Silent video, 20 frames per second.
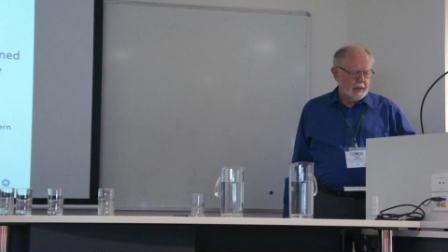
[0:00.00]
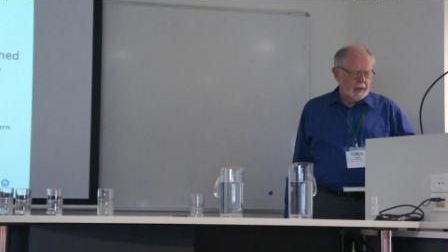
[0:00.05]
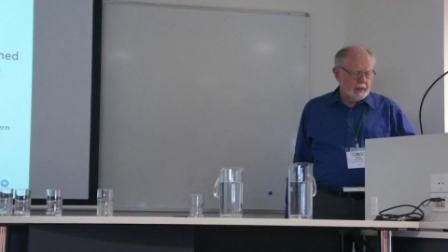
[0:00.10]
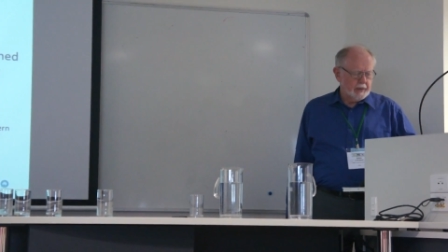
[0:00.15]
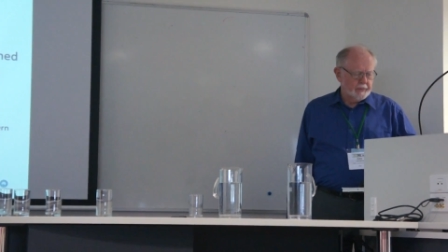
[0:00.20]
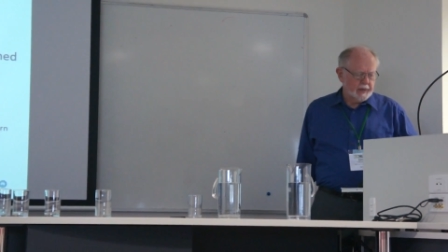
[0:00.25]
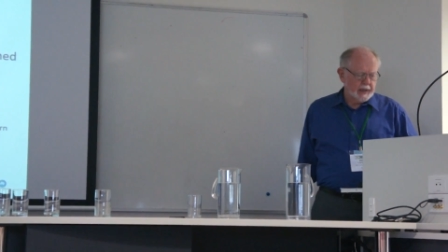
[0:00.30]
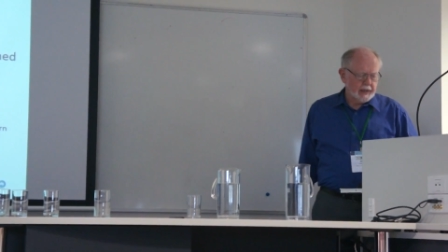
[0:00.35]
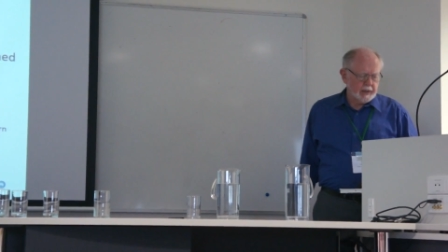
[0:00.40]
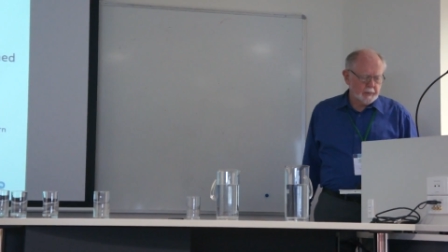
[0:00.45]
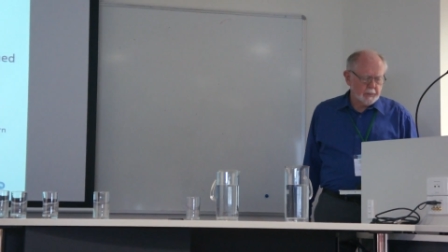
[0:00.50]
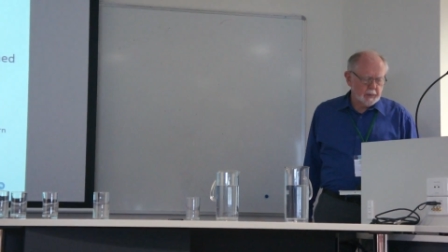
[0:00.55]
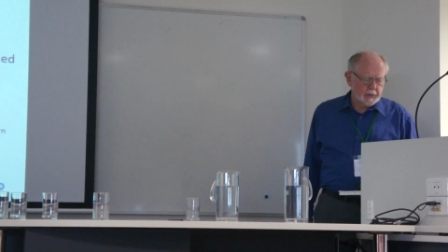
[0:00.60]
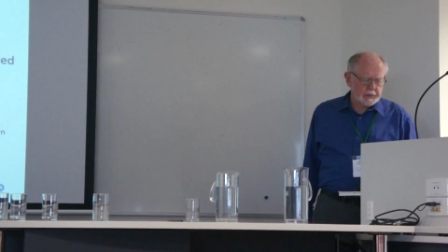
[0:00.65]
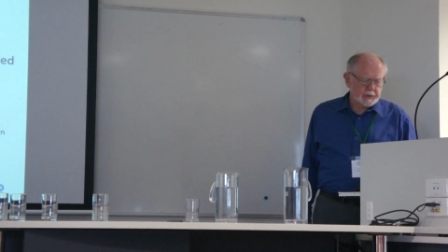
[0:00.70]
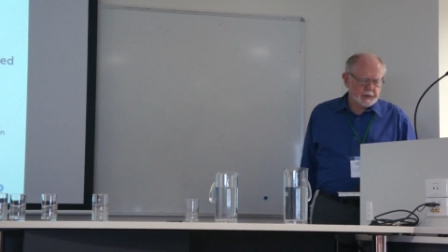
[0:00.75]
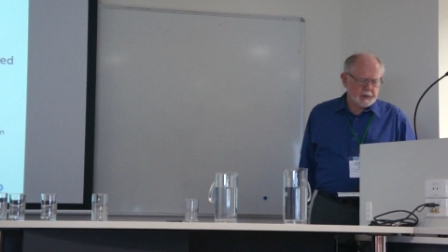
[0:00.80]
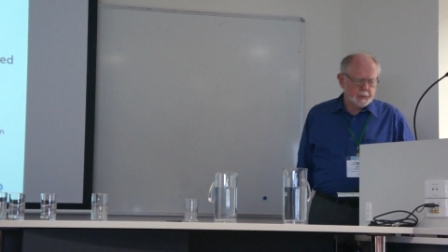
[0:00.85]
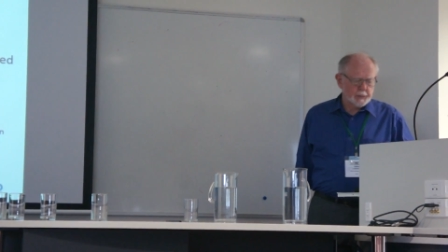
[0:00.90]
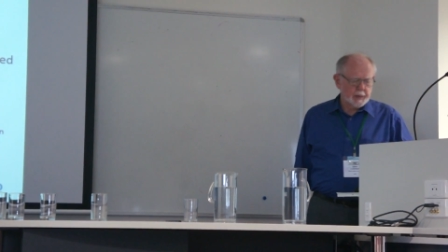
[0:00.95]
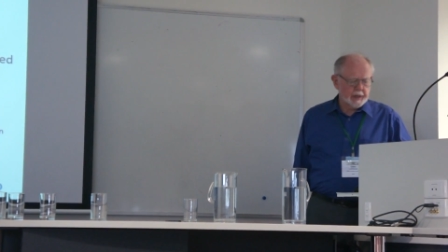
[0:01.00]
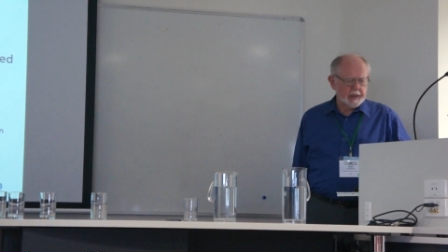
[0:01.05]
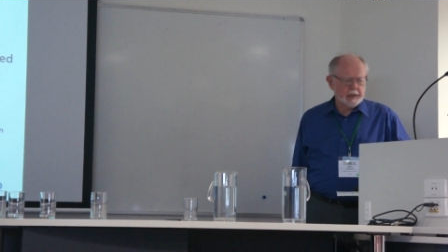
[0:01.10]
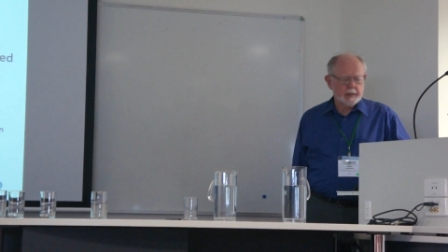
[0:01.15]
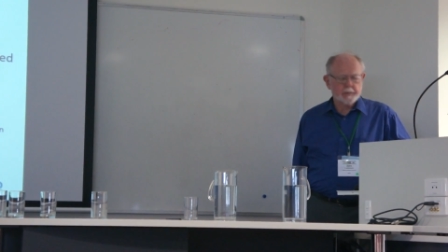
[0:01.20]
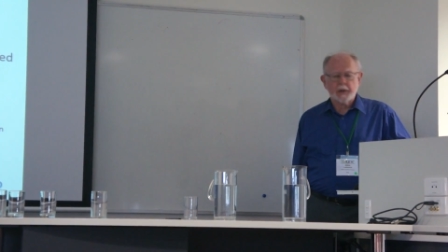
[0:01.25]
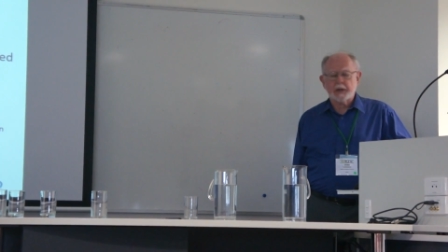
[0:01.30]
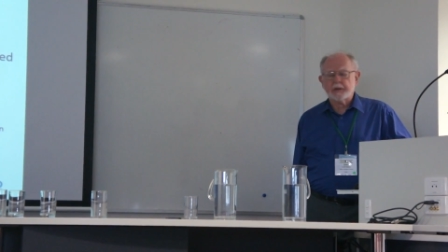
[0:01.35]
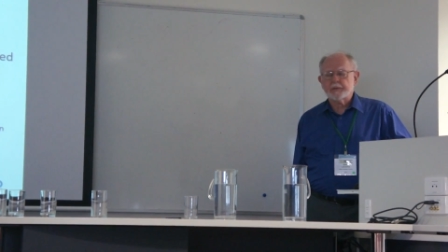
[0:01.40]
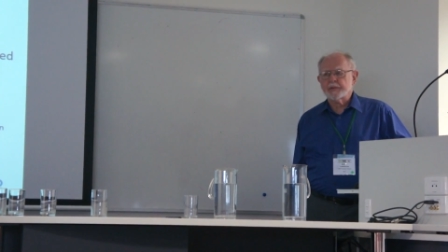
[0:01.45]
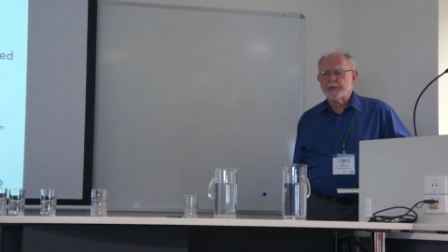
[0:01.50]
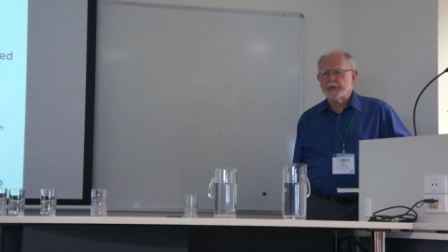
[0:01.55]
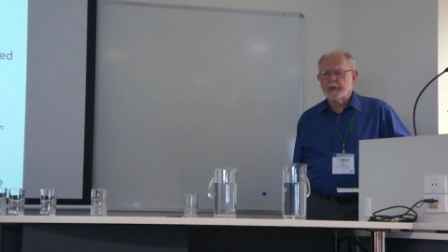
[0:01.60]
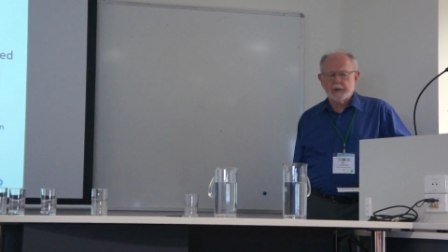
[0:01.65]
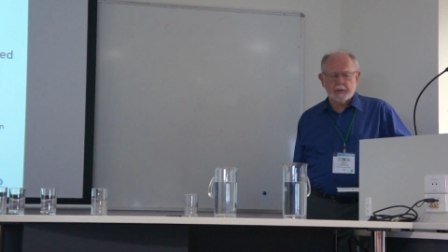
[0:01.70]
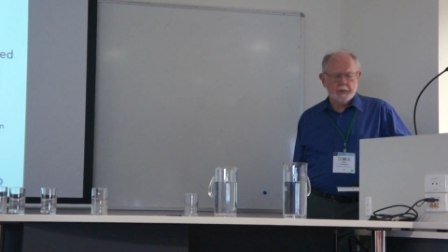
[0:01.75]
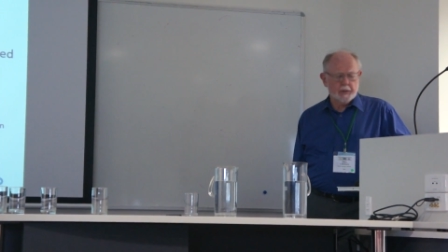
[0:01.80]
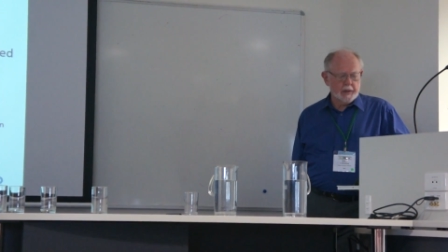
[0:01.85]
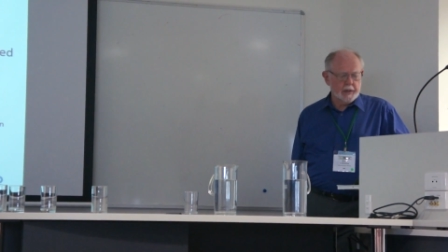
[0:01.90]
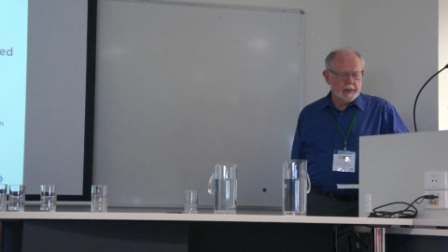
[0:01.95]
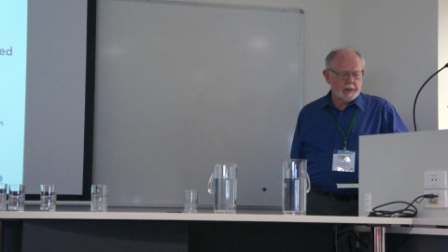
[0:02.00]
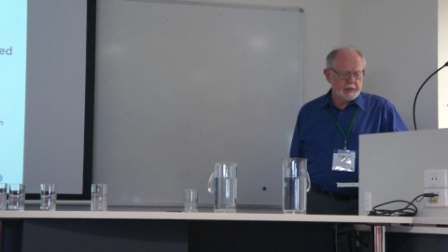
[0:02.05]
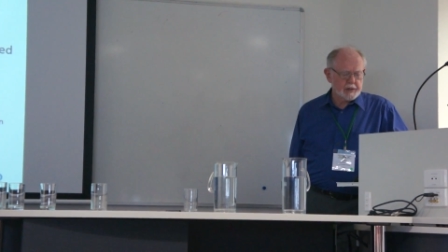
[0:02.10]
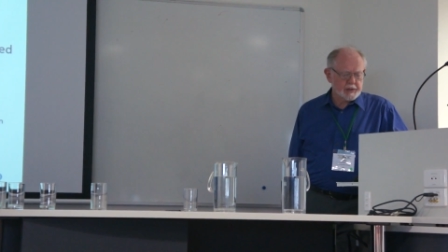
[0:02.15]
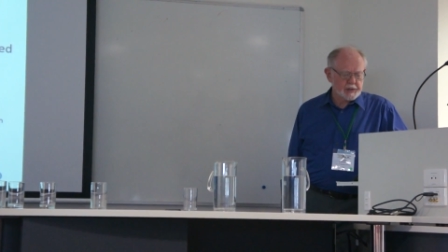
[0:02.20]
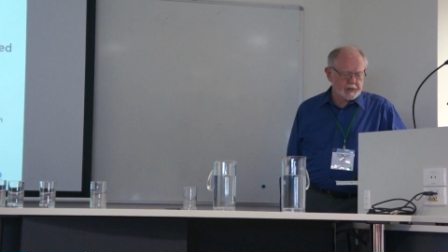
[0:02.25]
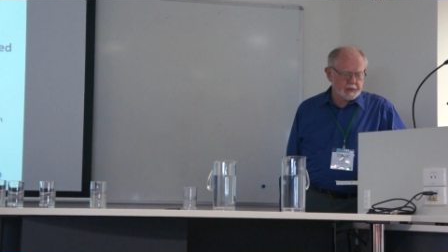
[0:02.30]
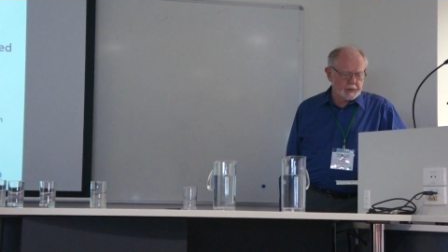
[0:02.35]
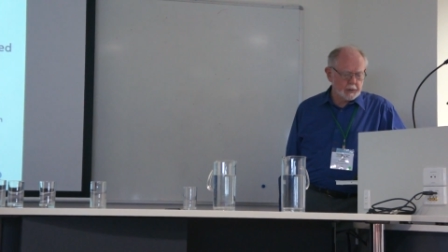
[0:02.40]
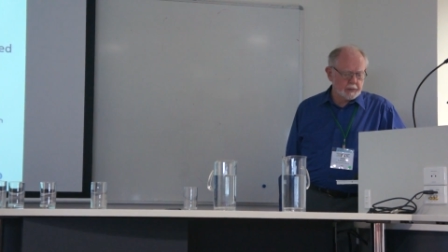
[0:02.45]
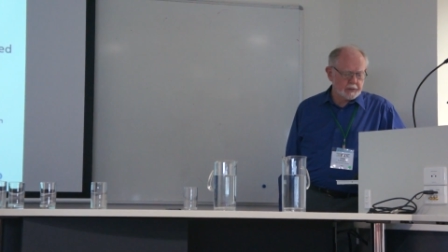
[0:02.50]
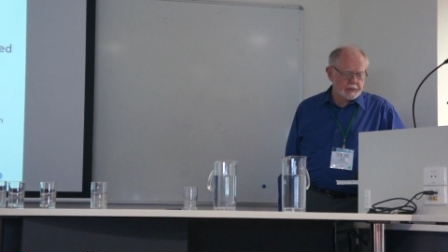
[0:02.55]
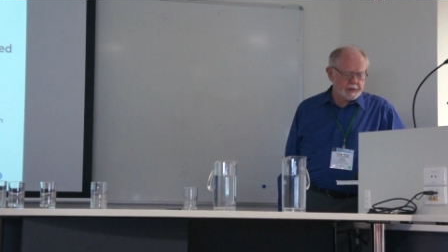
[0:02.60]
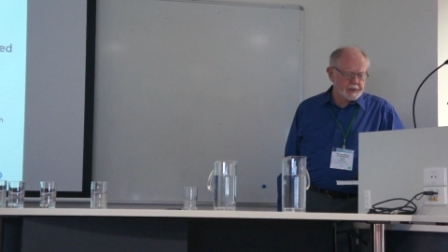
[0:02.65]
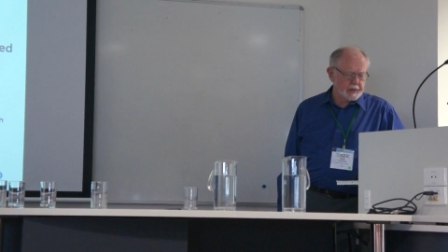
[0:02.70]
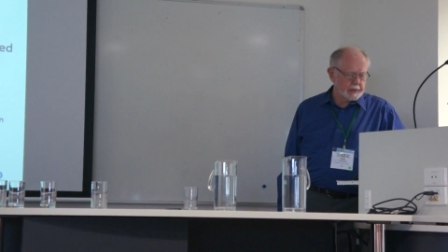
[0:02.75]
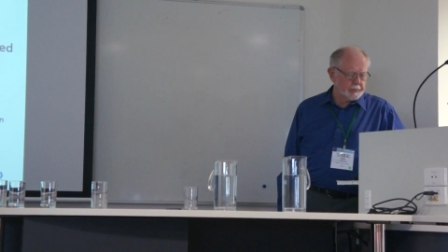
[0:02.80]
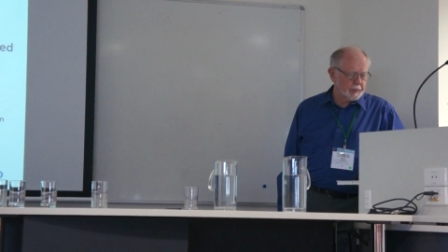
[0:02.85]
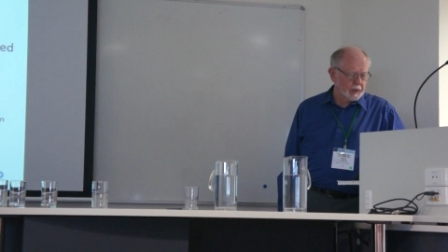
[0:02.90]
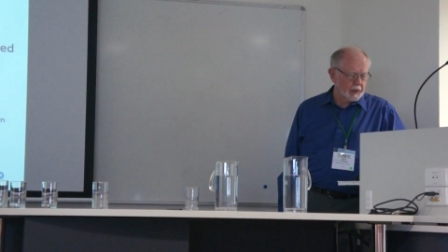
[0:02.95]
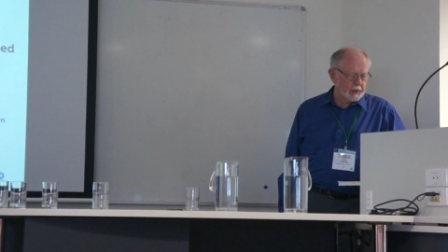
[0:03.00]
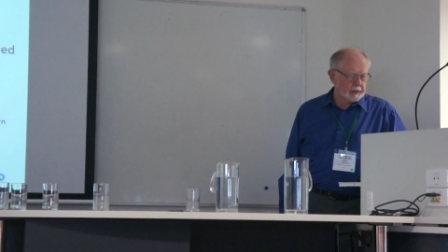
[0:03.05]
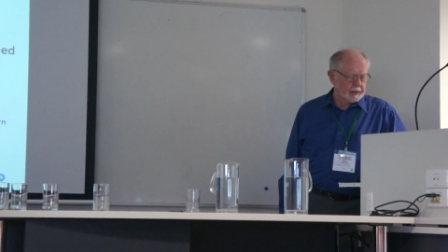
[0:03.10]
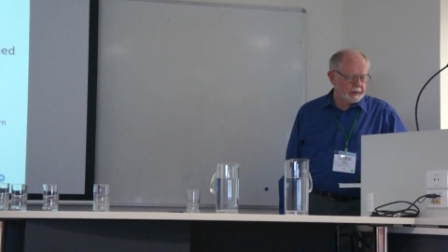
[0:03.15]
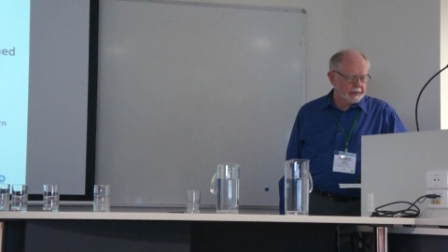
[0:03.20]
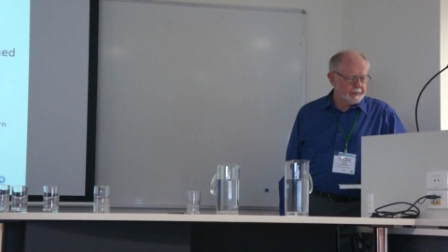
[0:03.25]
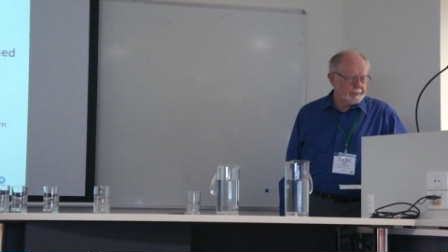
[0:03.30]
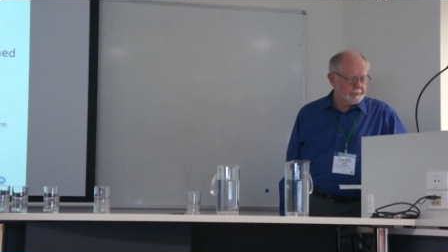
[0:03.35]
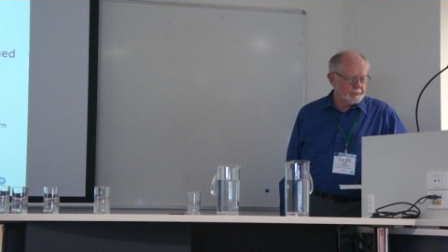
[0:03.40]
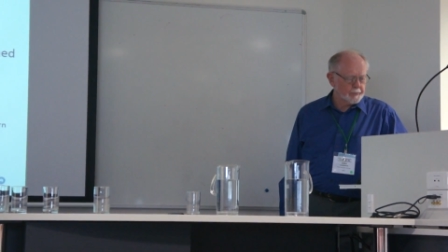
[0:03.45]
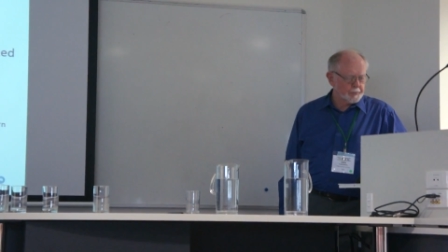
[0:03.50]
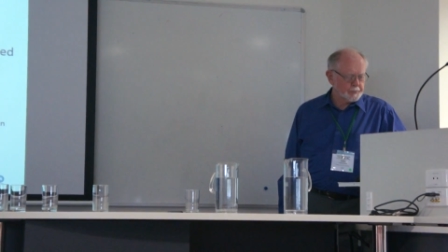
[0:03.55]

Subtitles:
available to me and my fellow students at Berkeley